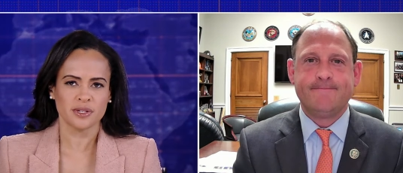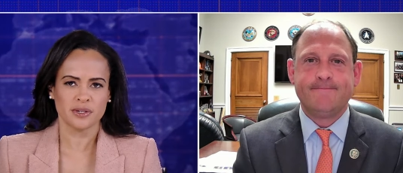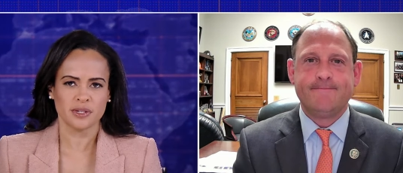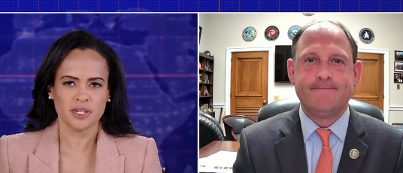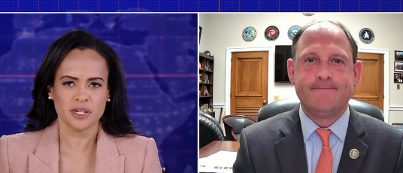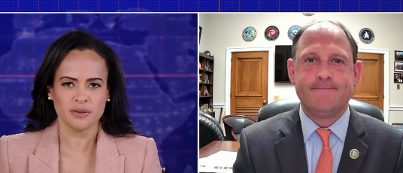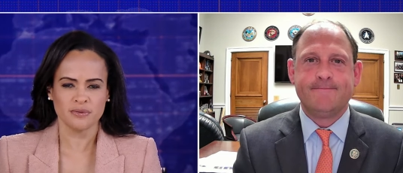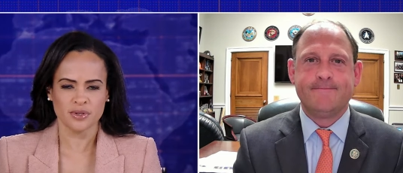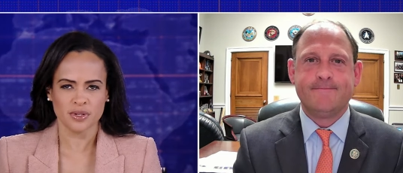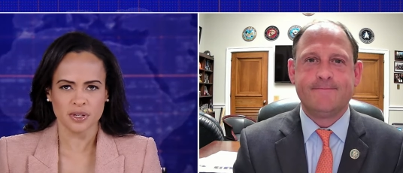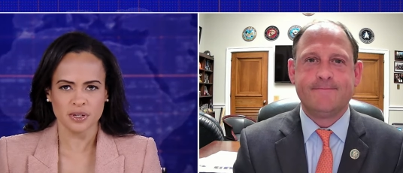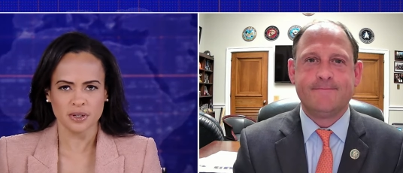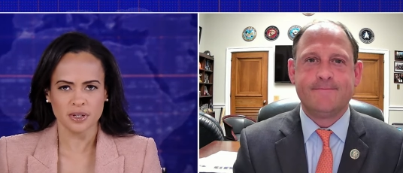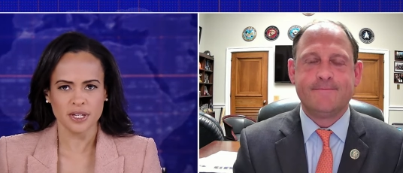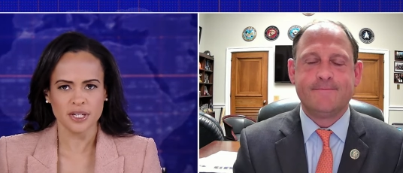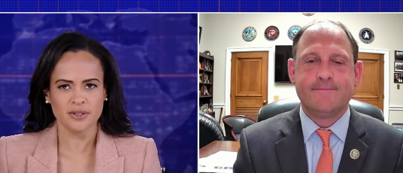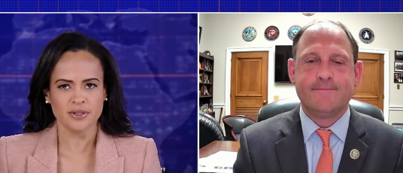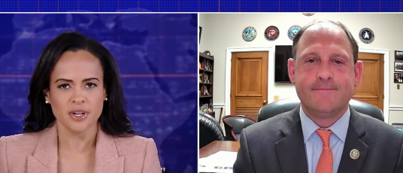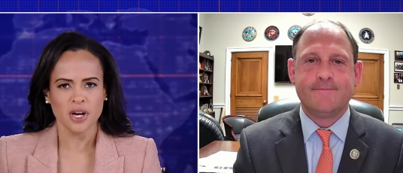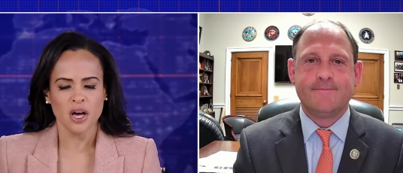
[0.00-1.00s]
Speaker 1: Steve
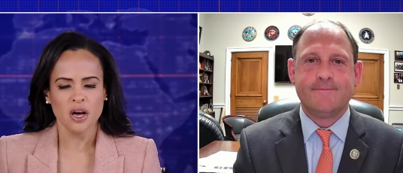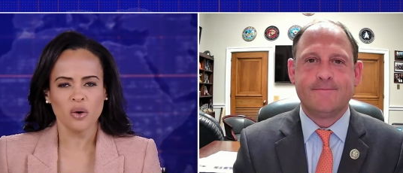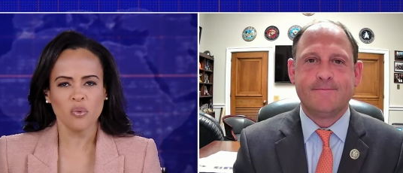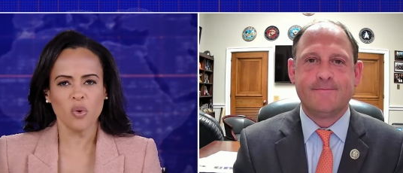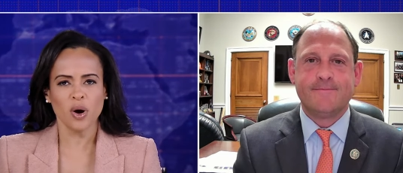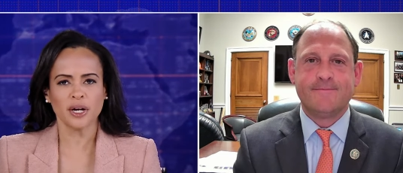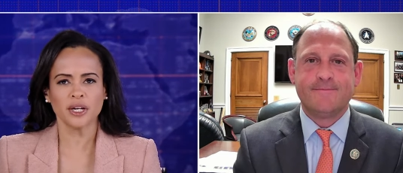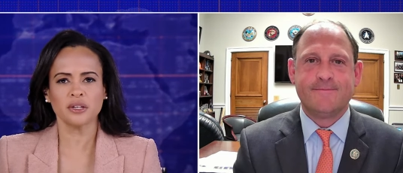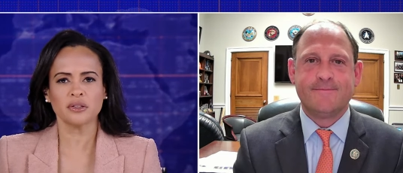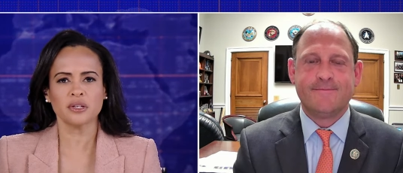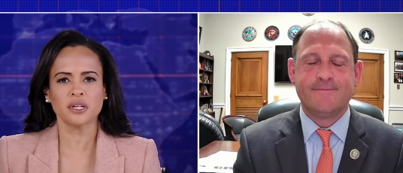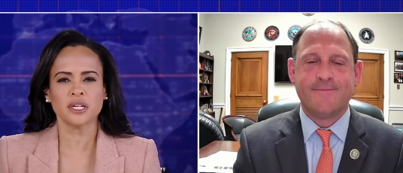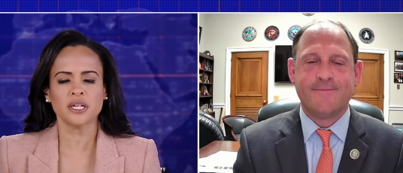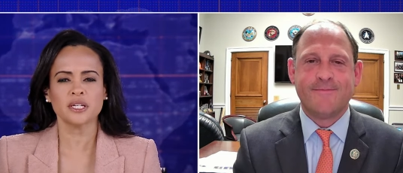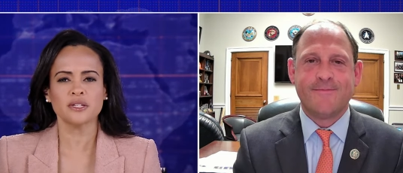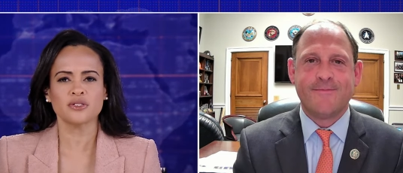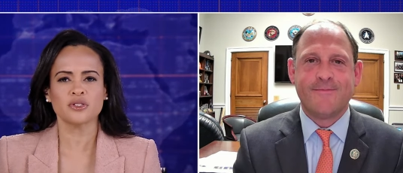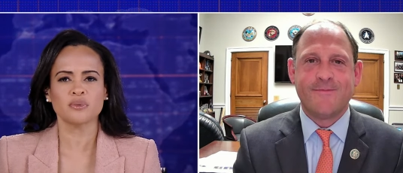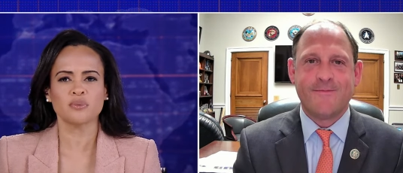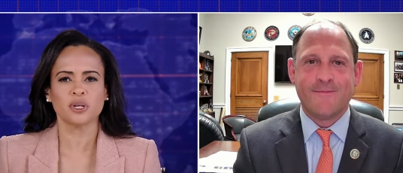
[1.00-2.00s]
Scalise. Why do you think
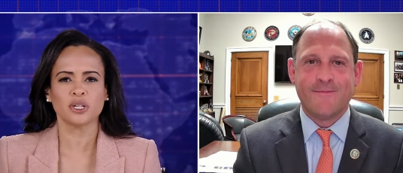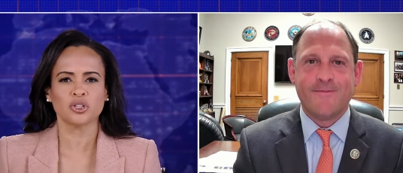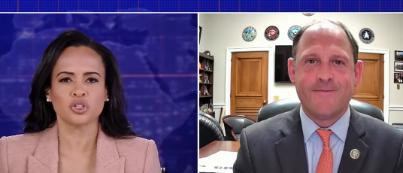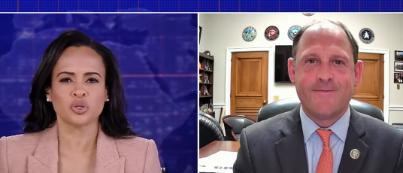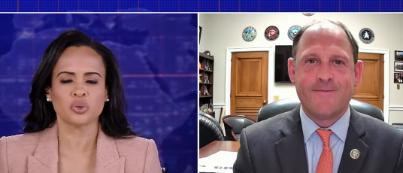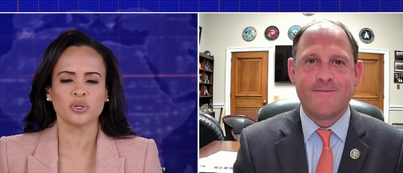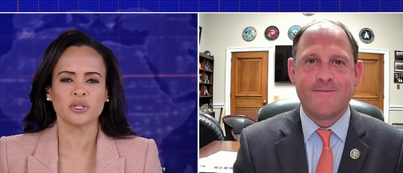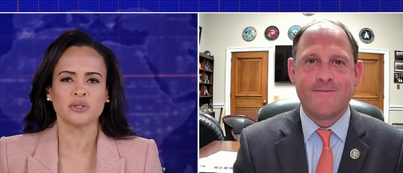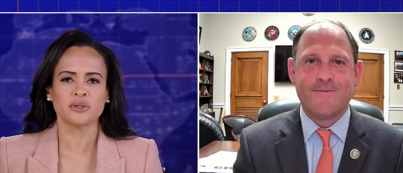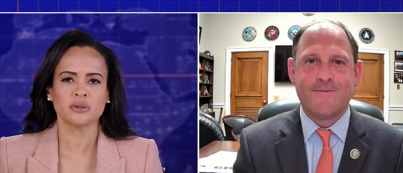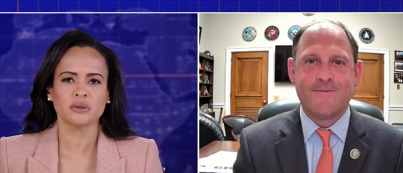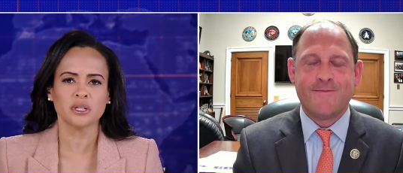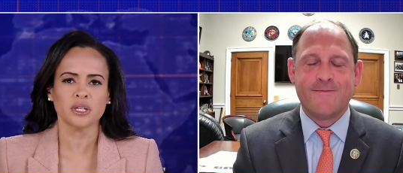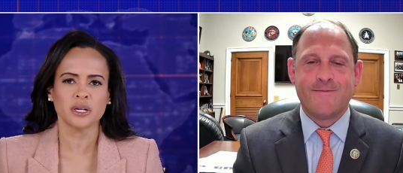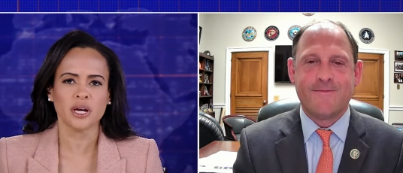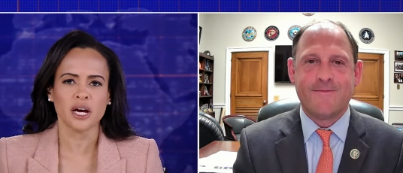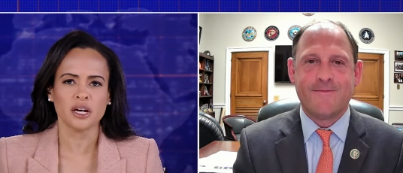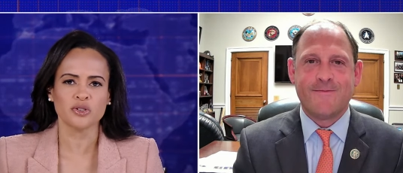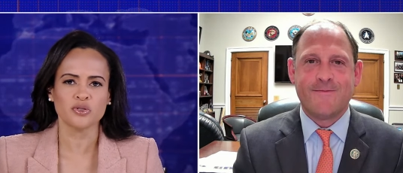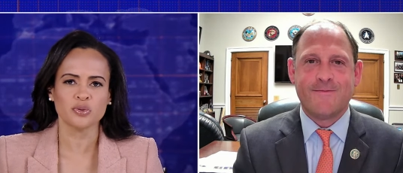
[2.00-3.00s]
he's the best choice to lead
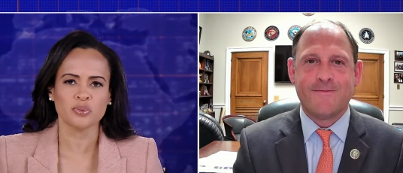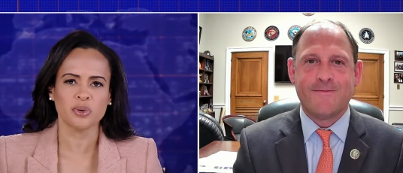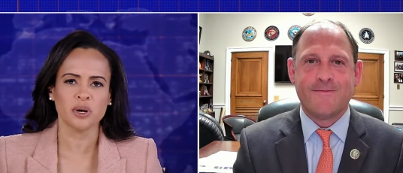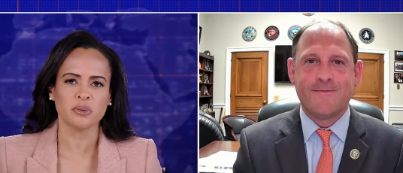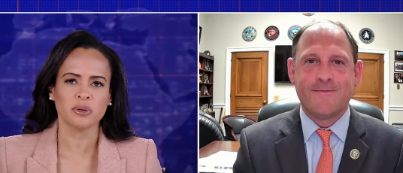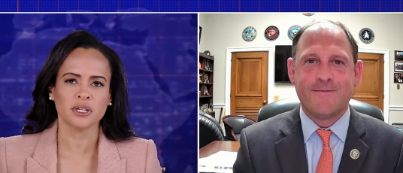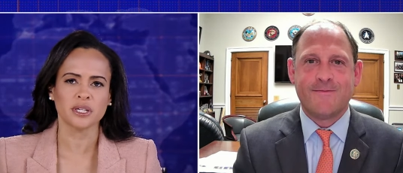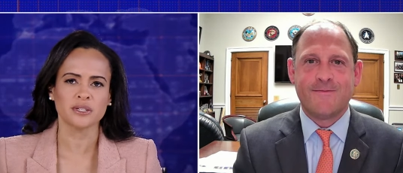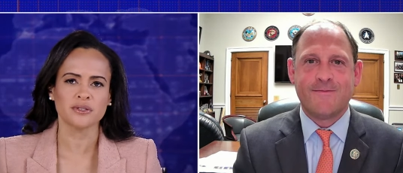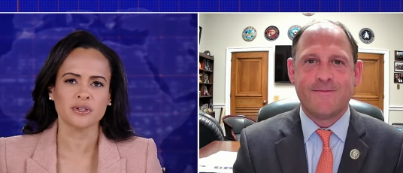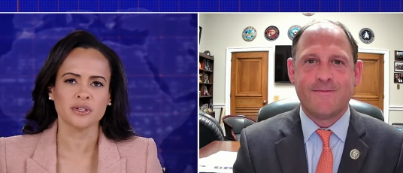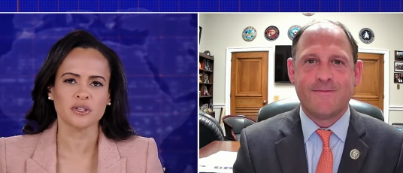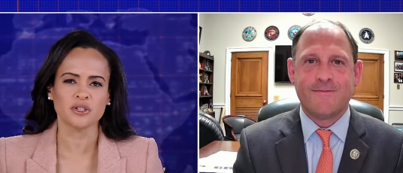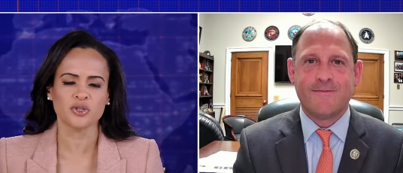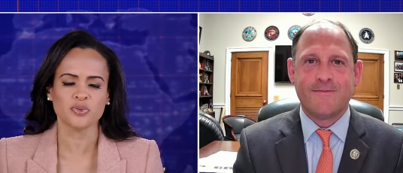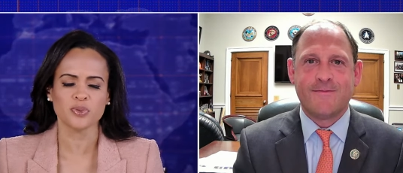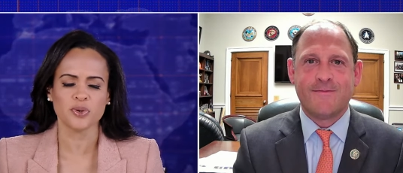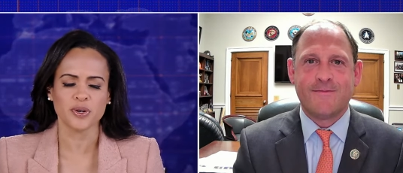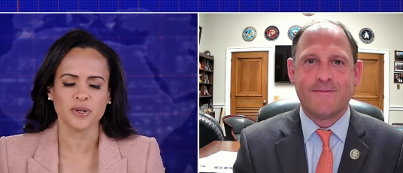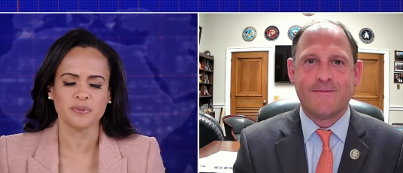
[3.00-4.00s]
House Republicans at this
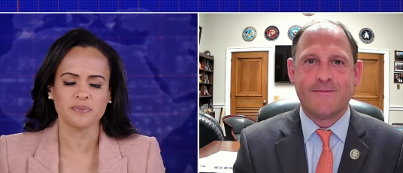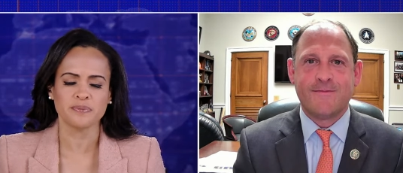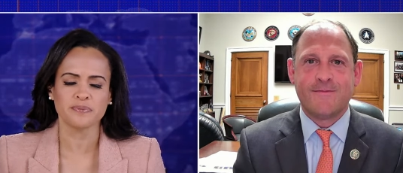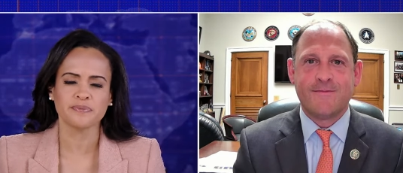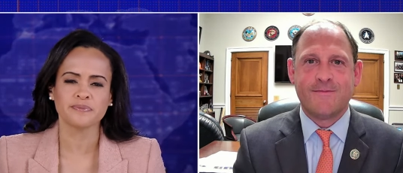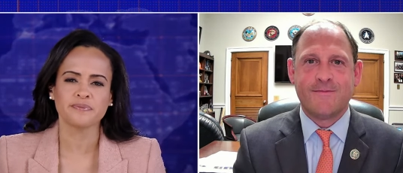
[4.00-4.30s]
point?